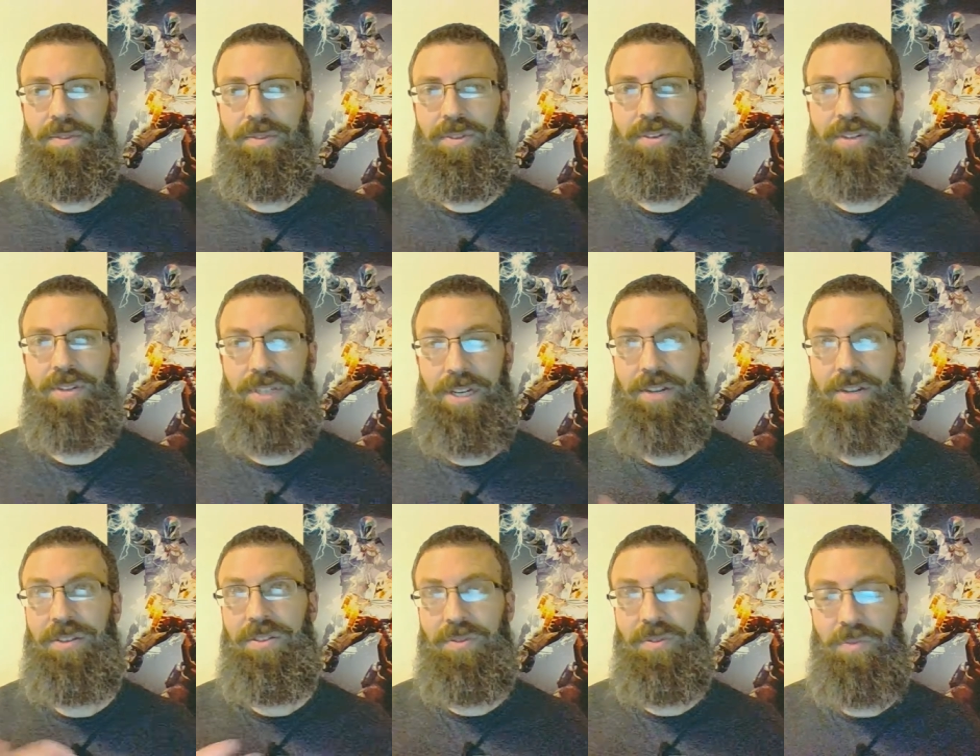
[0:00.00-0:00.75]
your
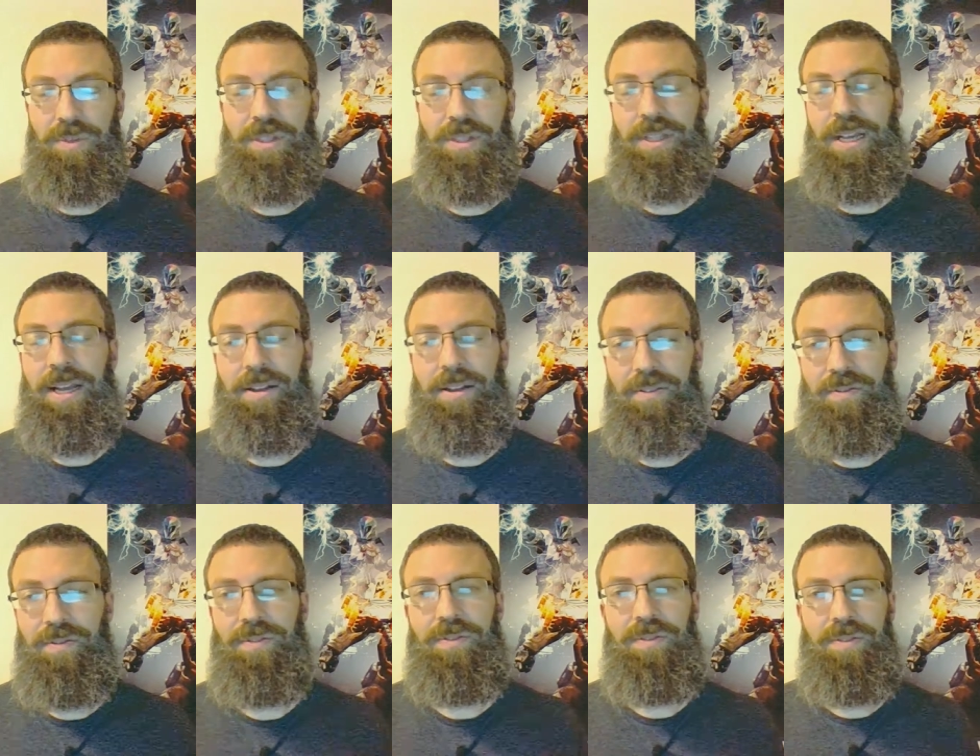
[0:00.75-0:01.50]
character will
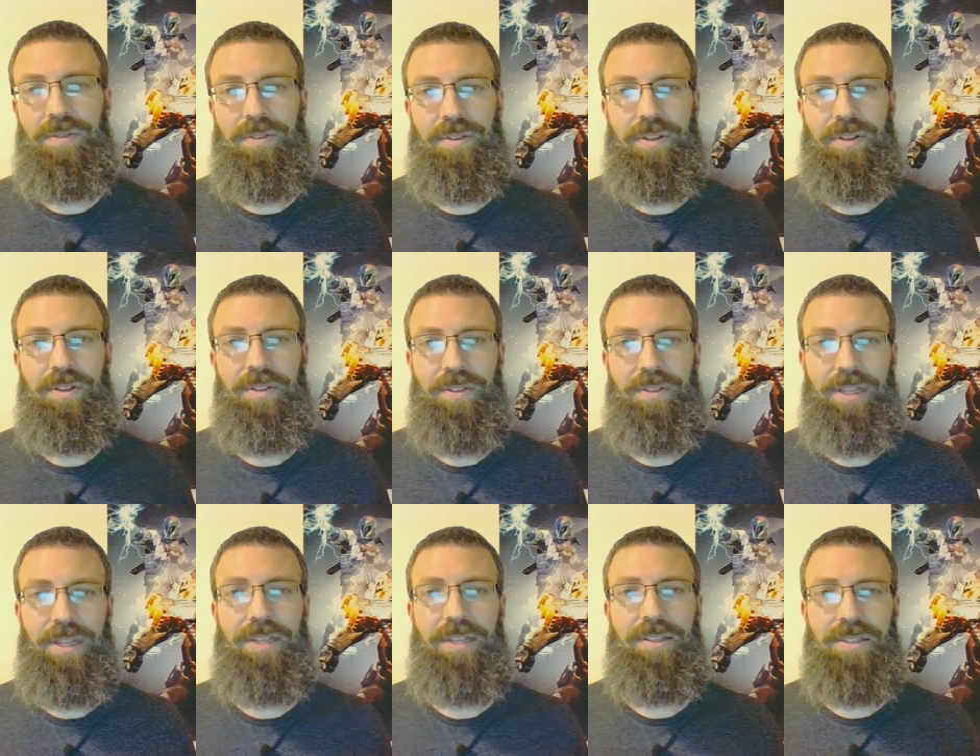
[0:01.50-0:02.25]
have
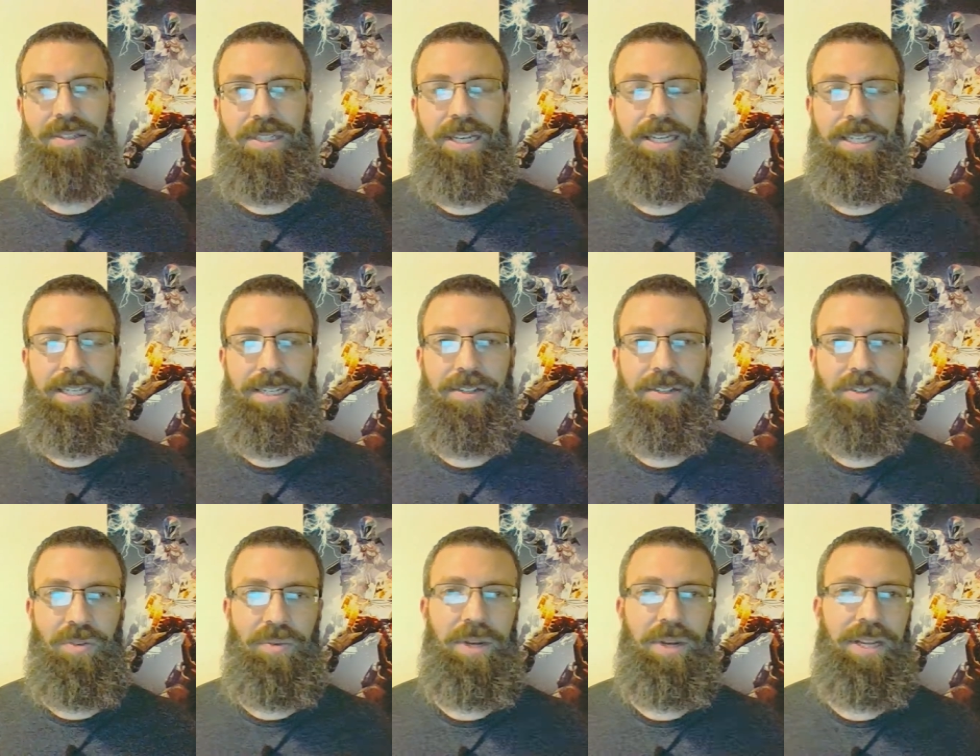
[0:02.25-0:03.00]
things standing in
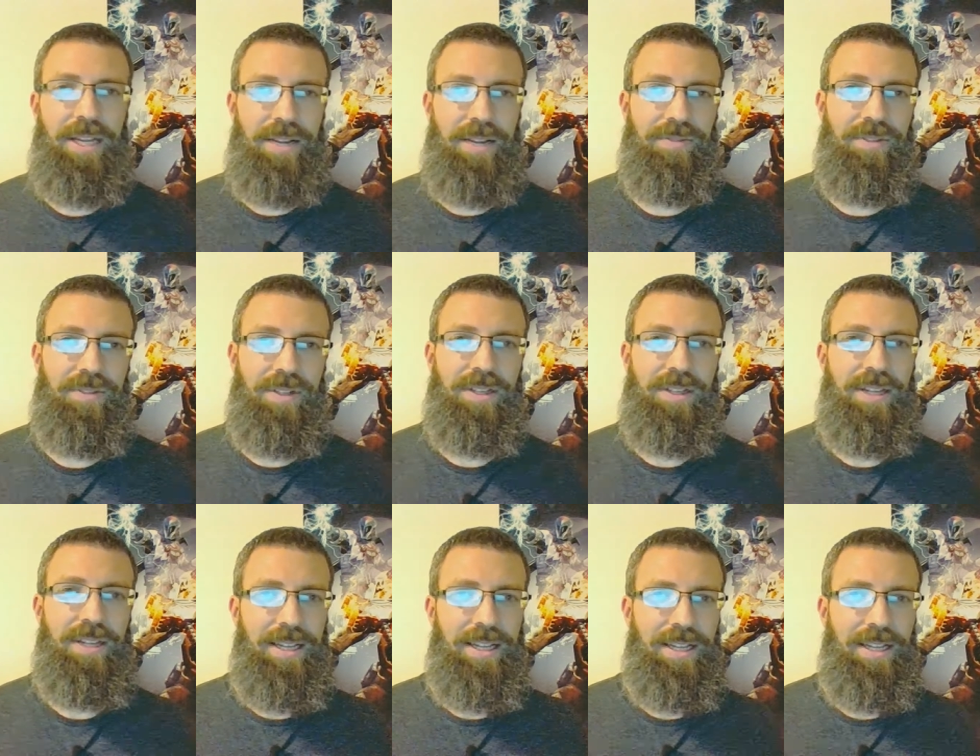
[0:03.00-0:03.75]
their way
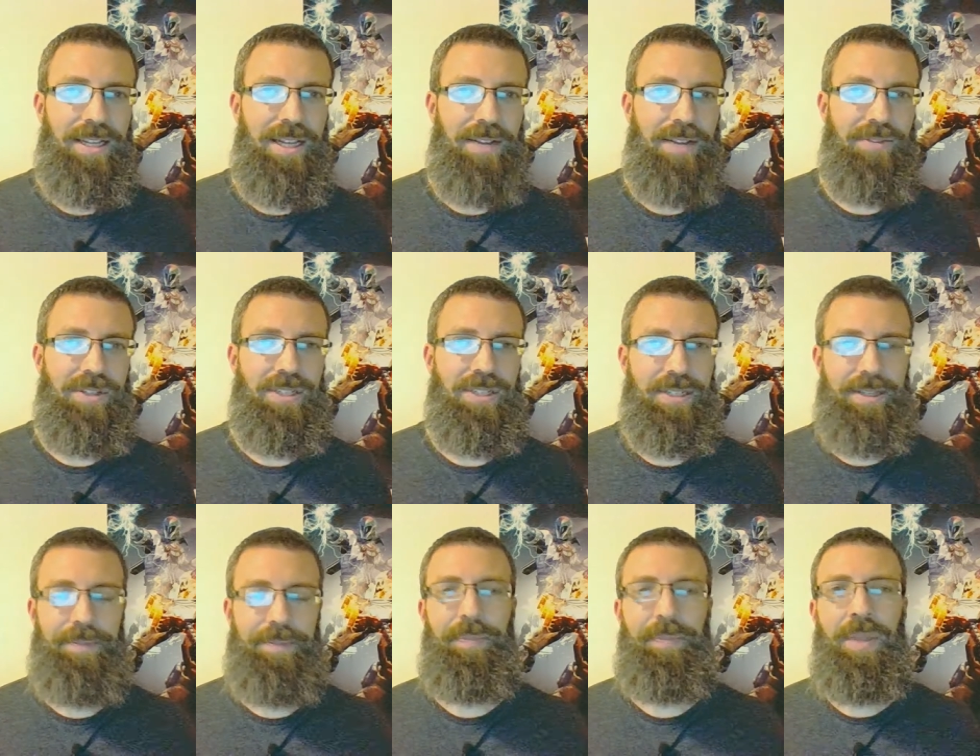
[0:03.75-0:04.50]
every
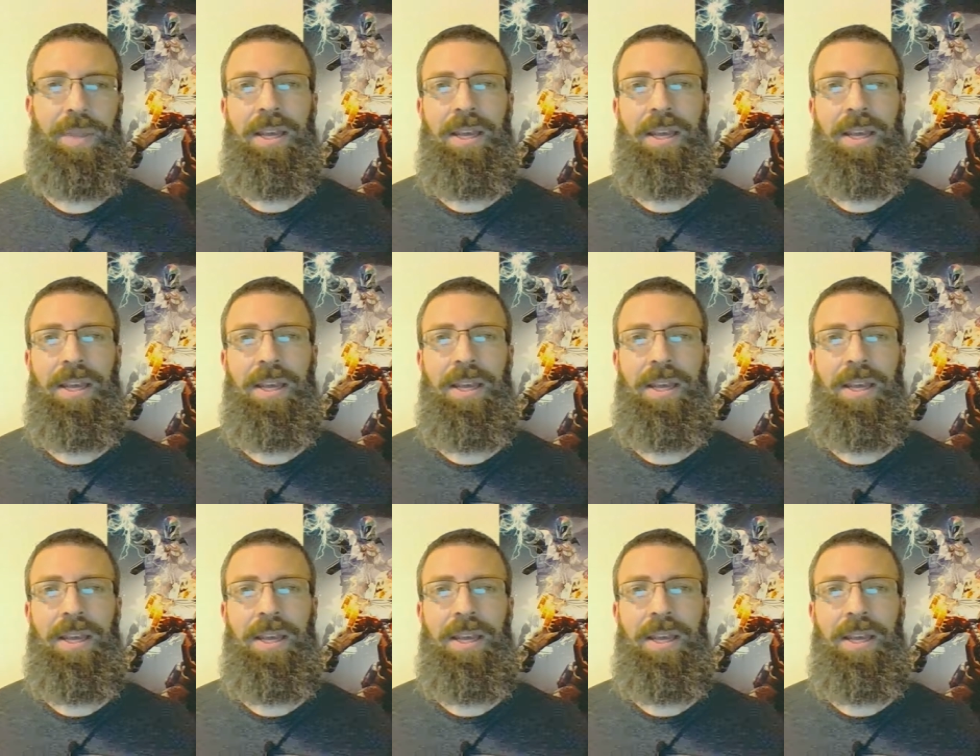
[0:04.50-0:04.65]
time.